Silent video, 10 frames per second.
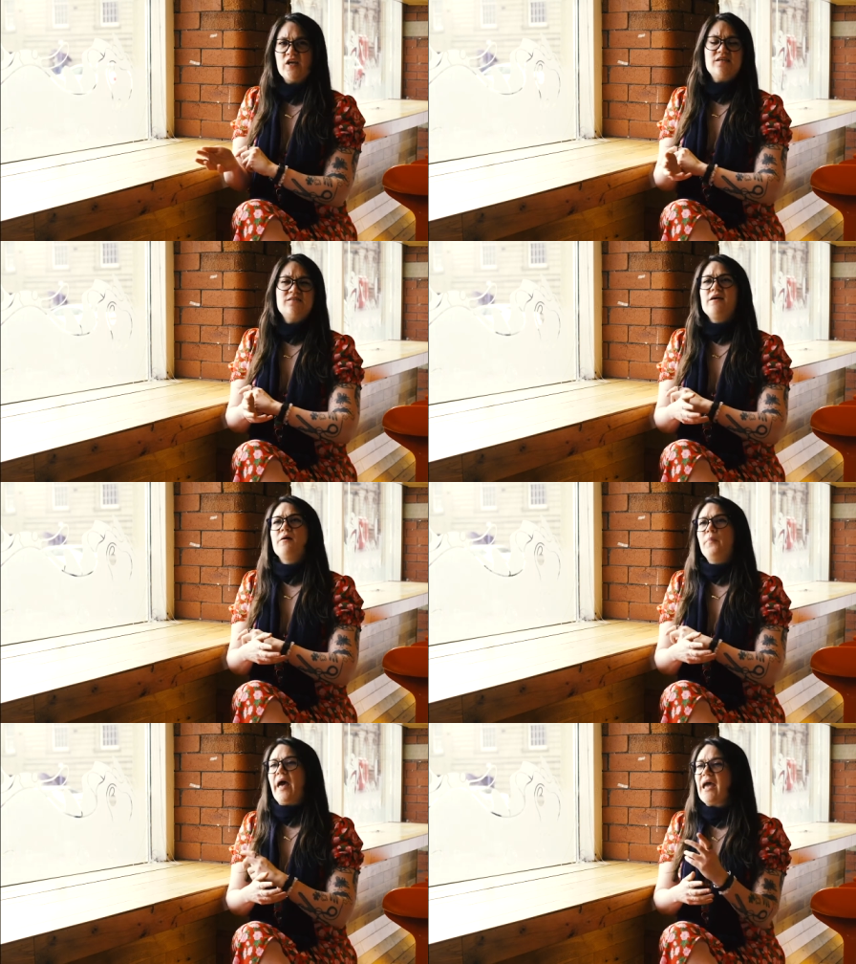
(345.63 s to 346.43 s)
Is it
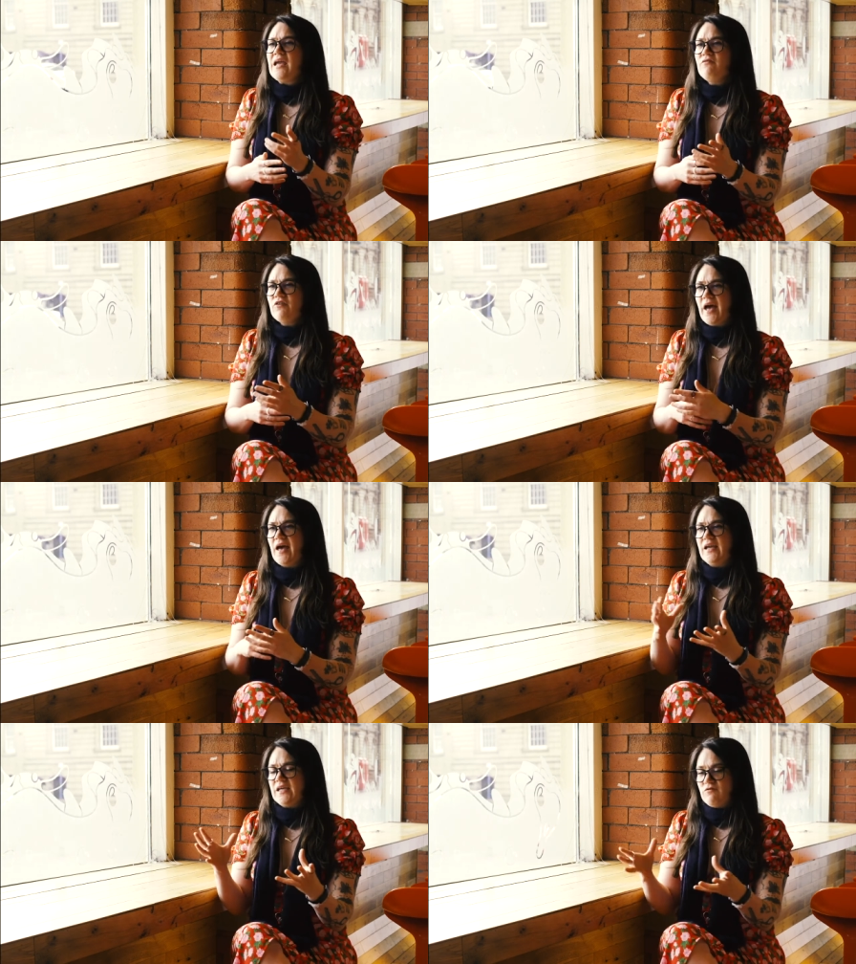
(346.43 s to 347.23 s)
a behavior?
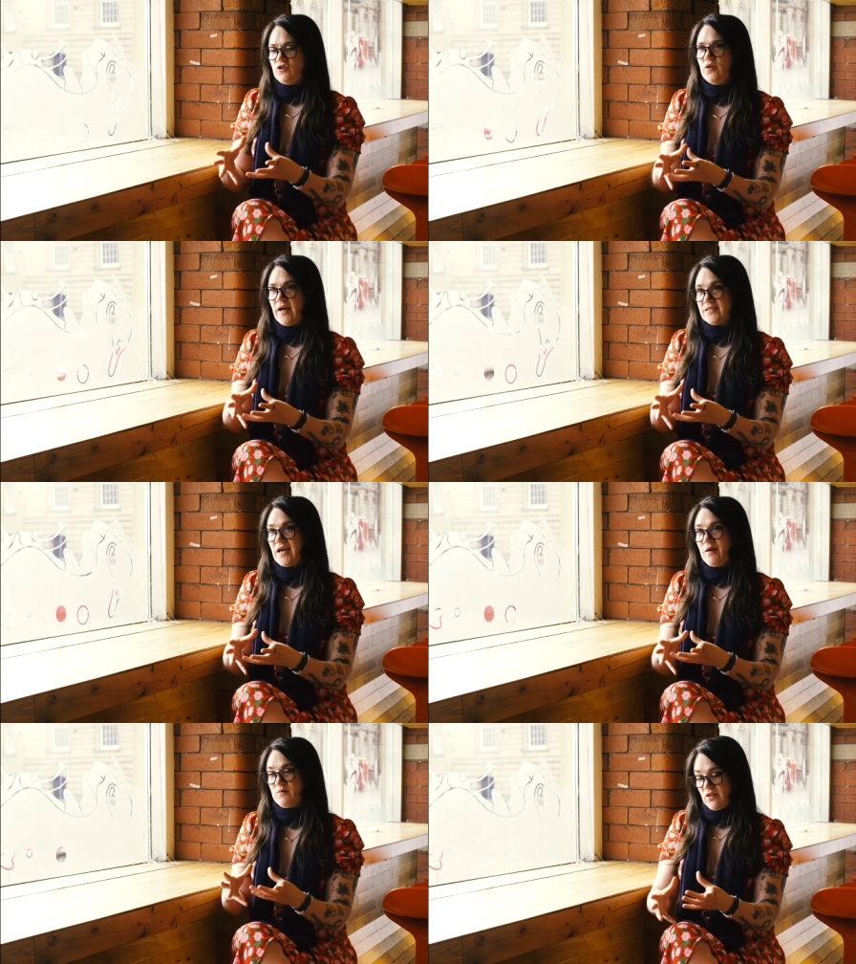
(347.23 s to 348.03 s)
It gives you that
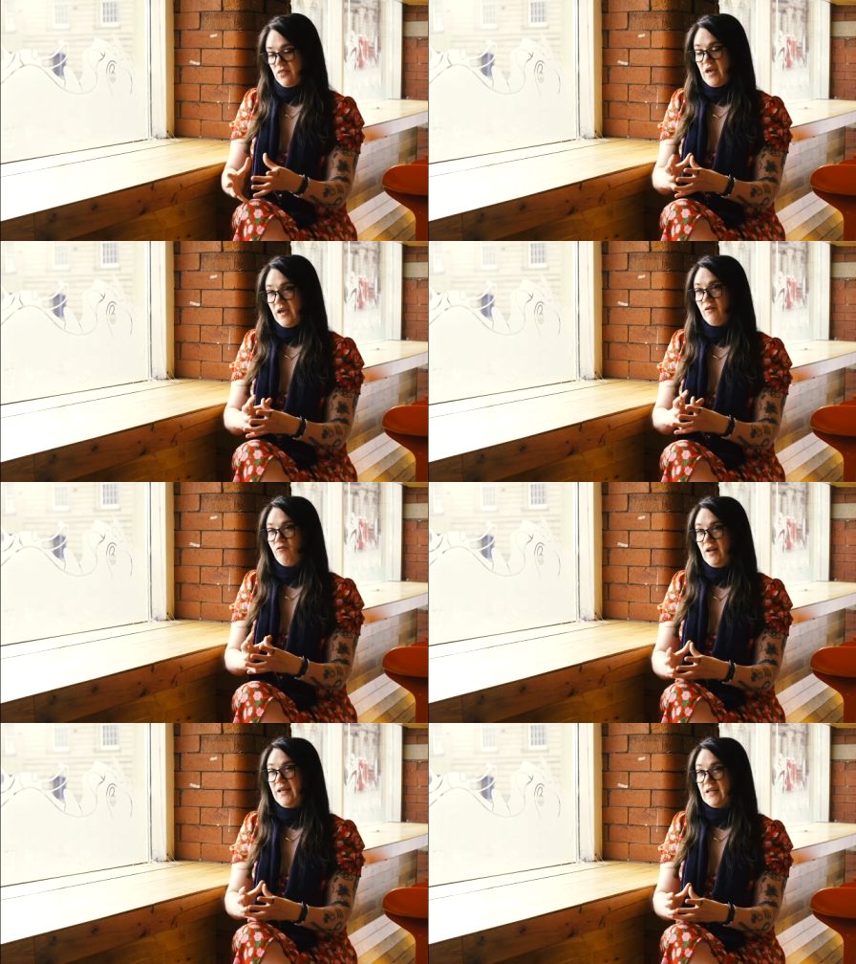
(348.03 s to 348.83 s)
time to think
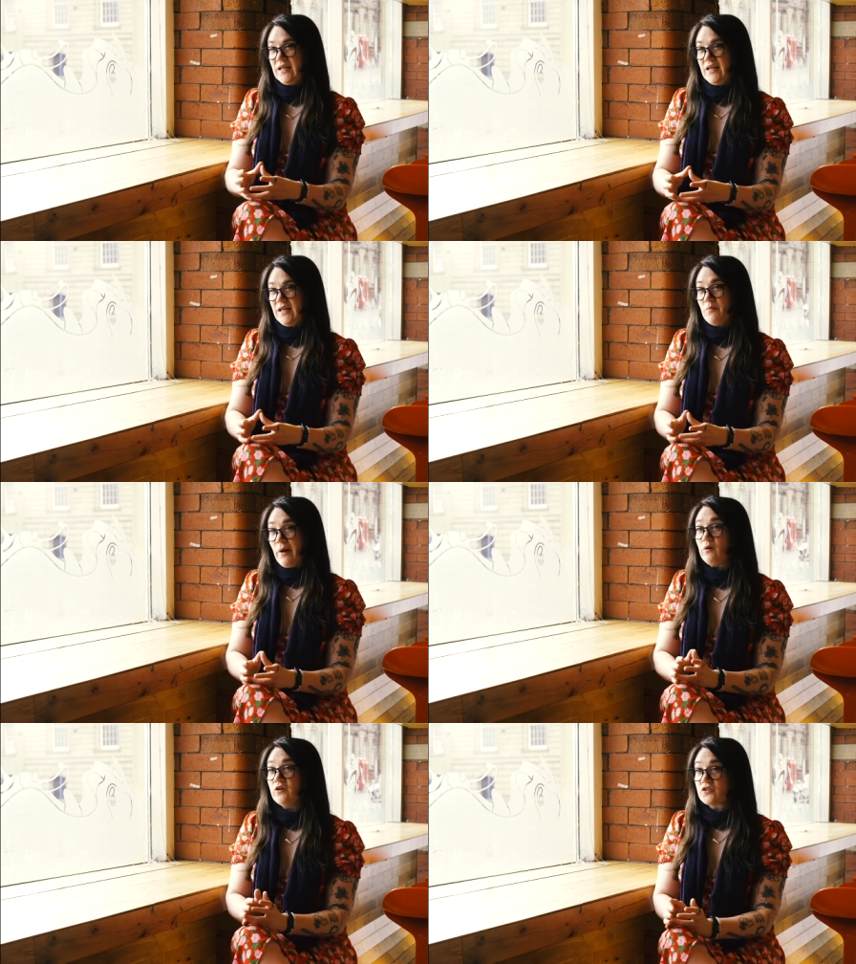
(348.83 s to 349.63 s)
really clearly
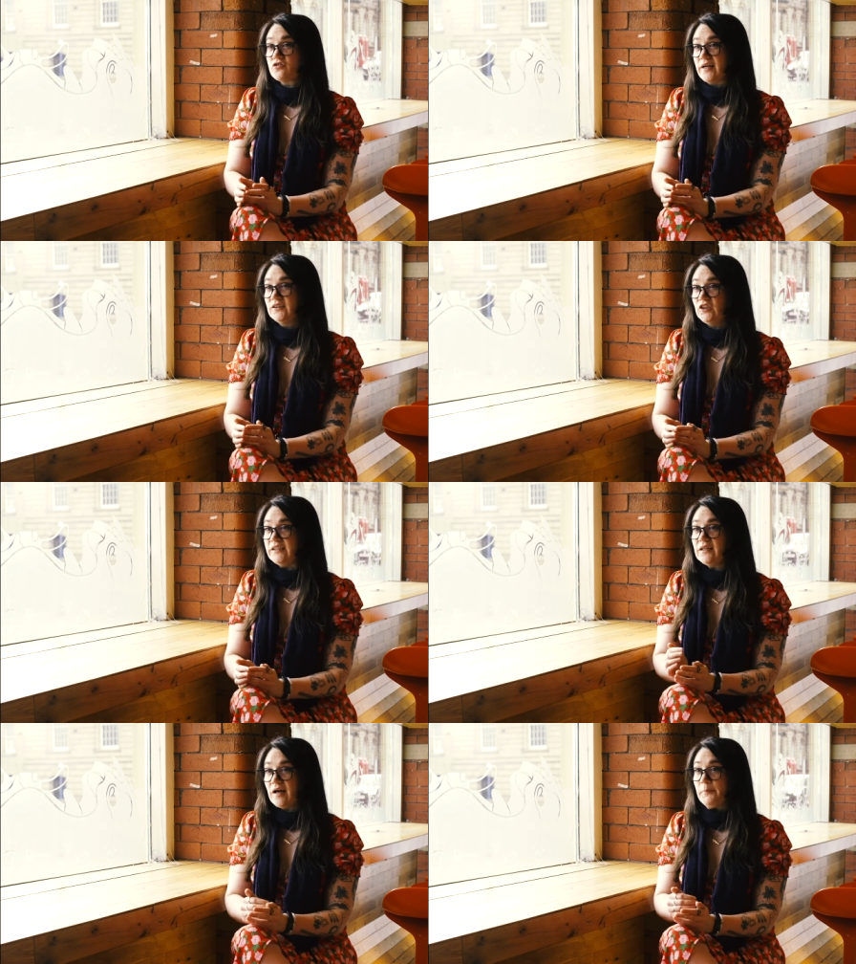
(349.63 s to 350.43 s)
about your
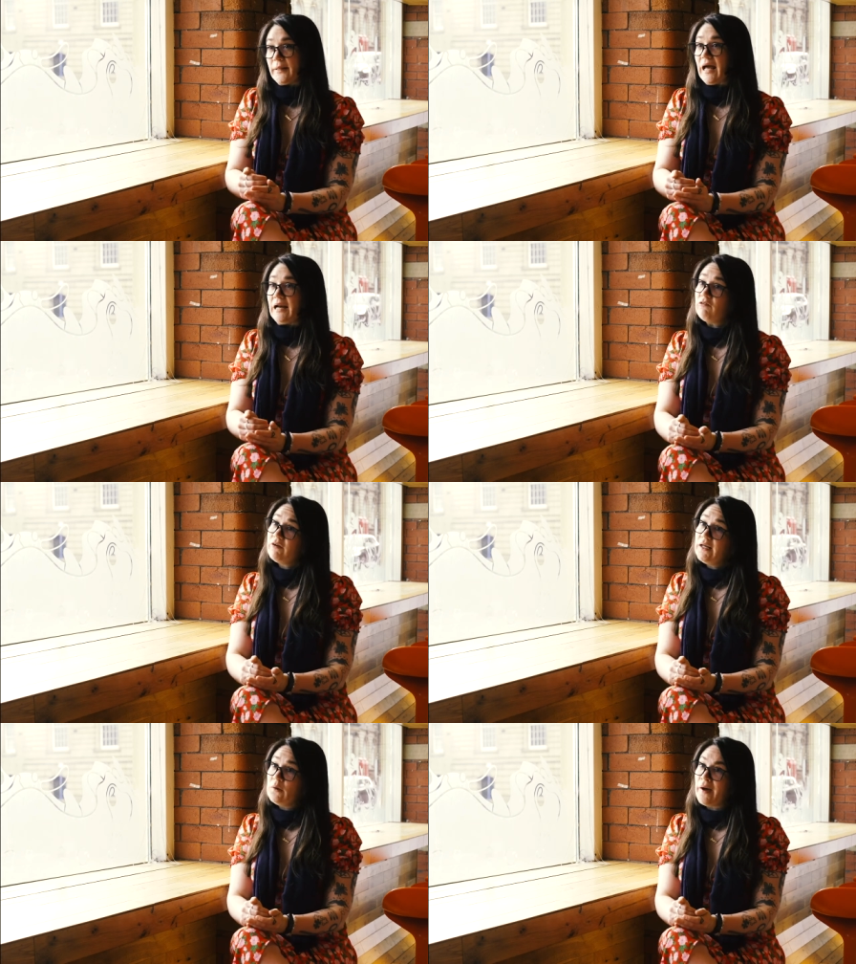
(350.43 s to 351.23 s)
strategy and plan it
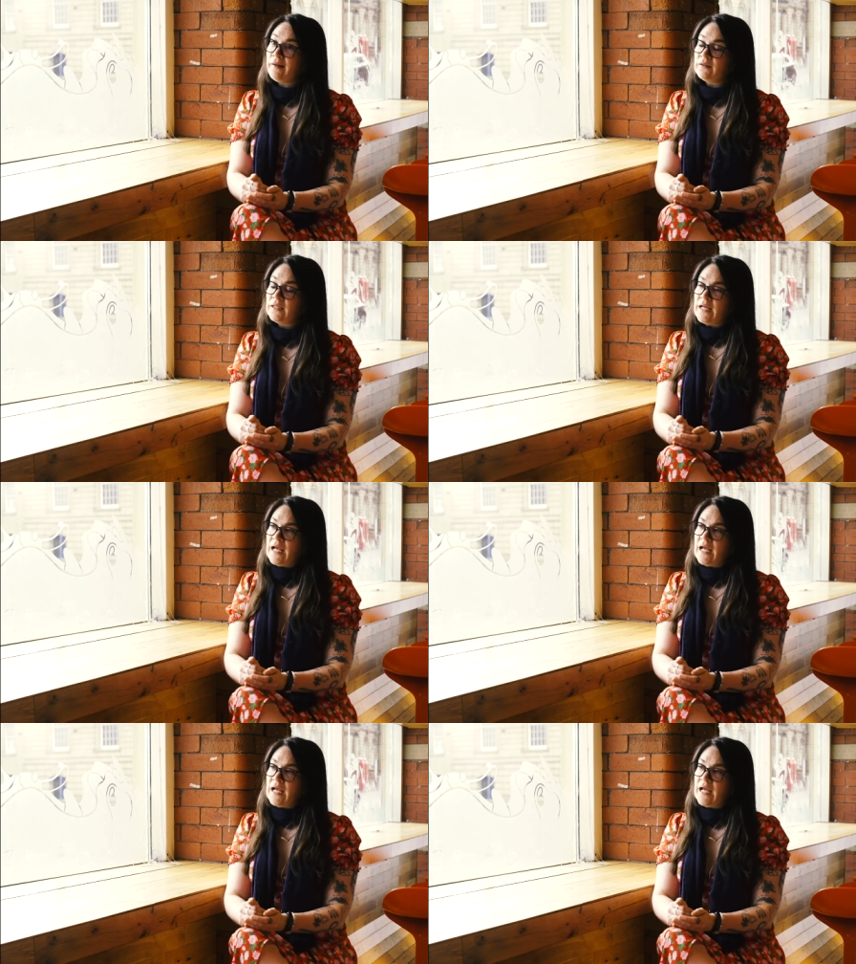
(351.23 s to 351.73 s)
really well.